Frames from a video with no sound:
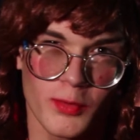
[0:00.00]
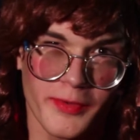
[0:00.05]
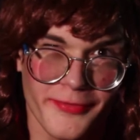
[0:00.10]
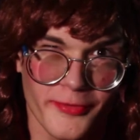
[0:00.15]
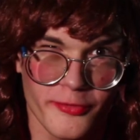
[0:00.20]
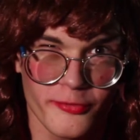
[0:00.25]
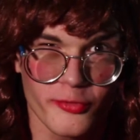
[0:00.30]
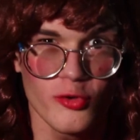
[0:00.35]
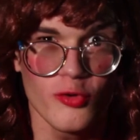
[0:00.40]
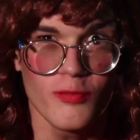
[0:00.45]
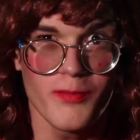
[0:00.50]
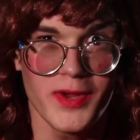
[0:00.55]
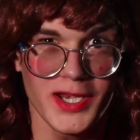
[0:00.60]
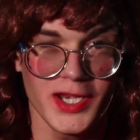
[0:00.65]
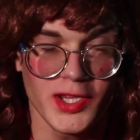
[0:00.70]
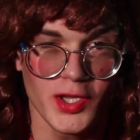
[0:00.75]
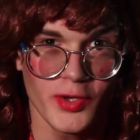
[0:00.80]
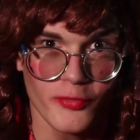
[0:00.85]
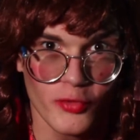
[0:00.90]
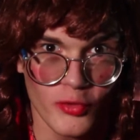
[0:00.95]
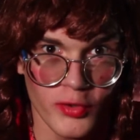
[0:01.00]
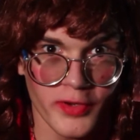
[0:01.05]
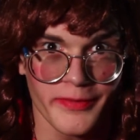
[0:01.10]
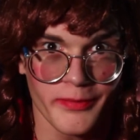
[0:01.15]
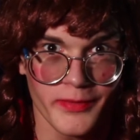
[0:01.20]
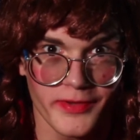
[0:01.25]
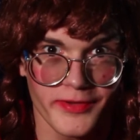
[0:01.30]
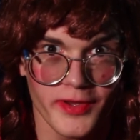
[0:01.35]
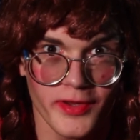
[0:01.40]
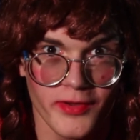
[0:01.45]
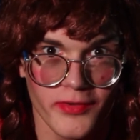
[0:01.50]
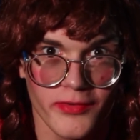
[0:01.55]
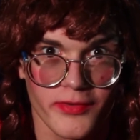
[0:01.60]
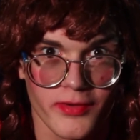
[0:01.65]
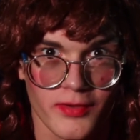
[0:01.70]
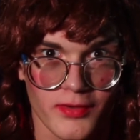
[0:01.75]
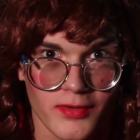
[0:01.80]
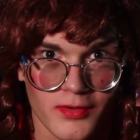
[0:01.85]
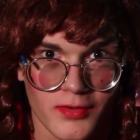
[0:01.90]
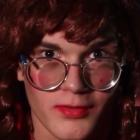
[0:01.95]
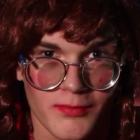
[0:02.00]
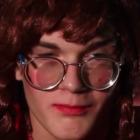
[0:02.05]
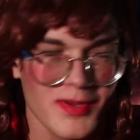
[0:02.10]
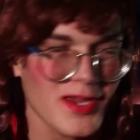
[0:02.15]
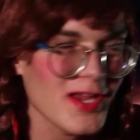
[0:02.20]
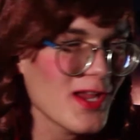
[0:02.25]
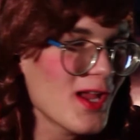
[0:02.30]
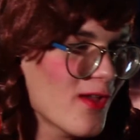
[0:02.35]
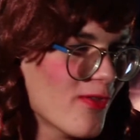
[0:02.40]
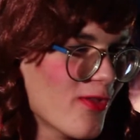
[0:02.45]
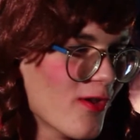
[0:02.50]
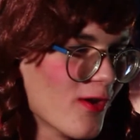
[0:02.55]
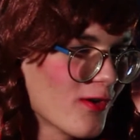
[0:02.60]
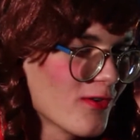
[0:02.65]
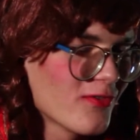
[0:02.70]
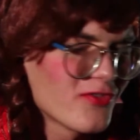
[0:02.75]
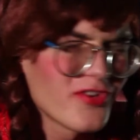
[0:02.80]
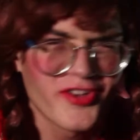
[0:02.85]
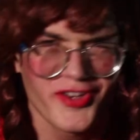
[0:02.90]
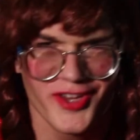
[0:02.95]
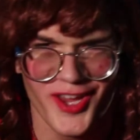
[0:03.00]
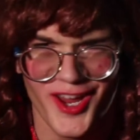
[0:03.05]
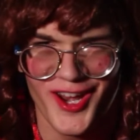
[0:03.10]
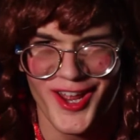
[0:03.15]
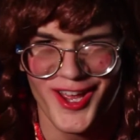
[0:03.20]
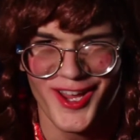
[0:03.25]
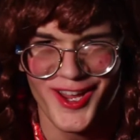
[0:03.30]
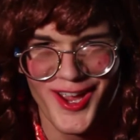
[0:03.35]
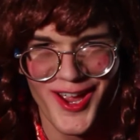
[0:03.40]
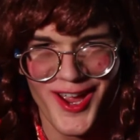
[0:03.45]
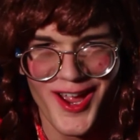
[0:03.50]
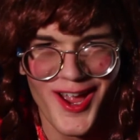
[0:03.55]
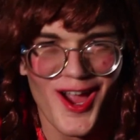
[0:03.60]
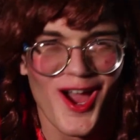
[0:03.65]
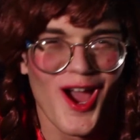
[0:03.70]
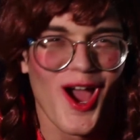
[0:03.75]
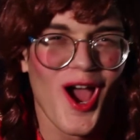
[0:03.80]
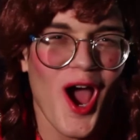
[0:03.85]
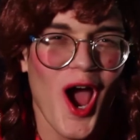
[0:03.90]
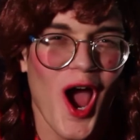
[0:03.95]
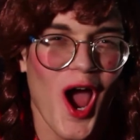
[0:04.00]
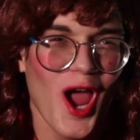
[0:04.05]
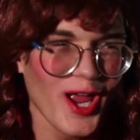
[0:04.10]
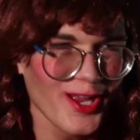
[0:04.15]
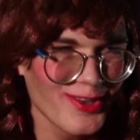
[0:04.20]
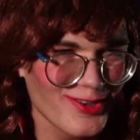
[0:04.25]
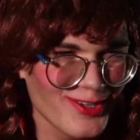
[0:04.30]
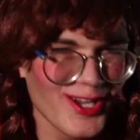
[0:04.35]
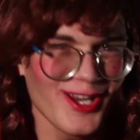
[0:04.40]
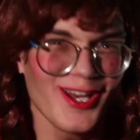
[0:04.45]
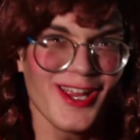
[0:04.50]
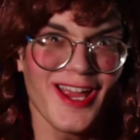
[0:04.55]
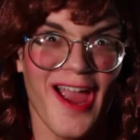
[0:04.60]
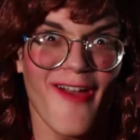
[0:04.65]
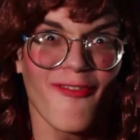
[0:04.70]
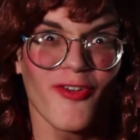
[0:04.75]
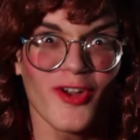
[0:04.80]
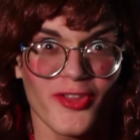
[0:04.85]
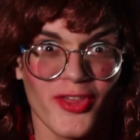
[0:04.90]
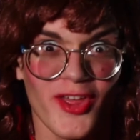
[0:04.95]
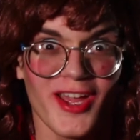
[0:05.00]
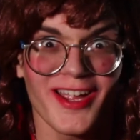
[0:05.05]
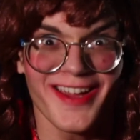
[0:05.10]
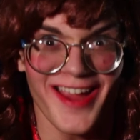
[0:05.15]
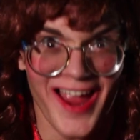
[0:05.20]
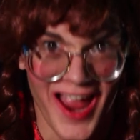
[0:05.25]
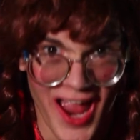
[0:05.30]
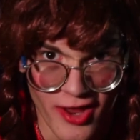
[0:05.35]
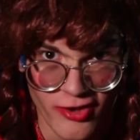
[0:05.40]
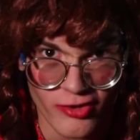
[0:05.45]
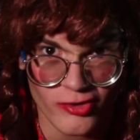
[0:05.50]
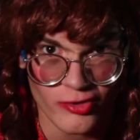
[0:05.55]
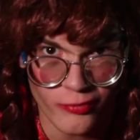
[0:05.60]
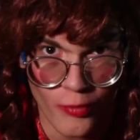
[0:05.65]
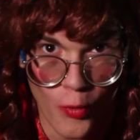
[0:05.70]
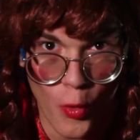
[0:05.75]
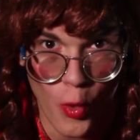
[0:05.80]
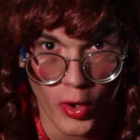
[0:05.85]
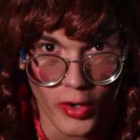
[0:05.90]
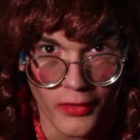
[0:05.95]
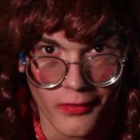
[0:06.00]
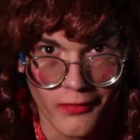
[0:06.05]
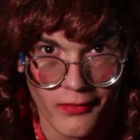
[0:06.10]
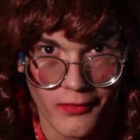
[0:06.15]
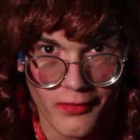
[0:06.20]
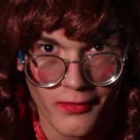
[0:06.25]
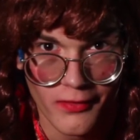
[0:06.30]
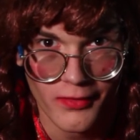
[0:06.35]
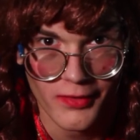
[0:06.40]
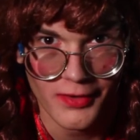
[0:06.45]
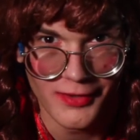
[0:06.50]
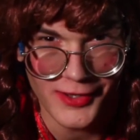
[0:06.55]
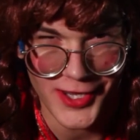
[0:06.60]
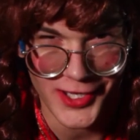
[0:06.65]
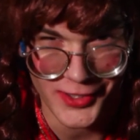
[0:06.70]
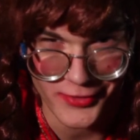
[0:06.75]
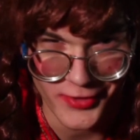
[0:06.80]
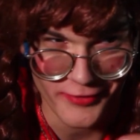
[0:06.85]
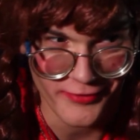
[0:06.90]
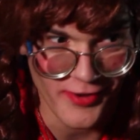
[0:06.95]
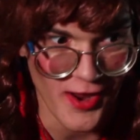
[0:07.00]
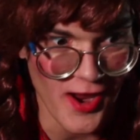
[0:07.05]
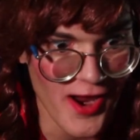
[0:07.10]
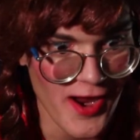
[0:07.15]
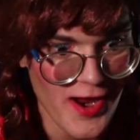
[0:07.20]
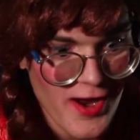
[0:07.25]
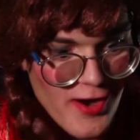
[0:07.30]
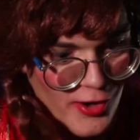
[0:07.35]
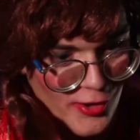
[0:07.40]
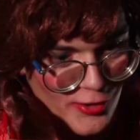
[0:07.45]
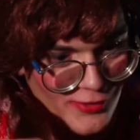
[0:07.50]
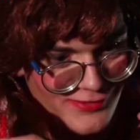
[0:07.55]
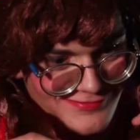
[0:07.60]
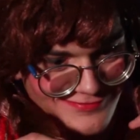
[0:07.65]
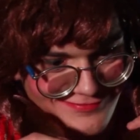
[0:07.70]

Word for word: what the true meaning of Christmas is? Me either. Just kidding. It's getting everything you ask for. Like this hair.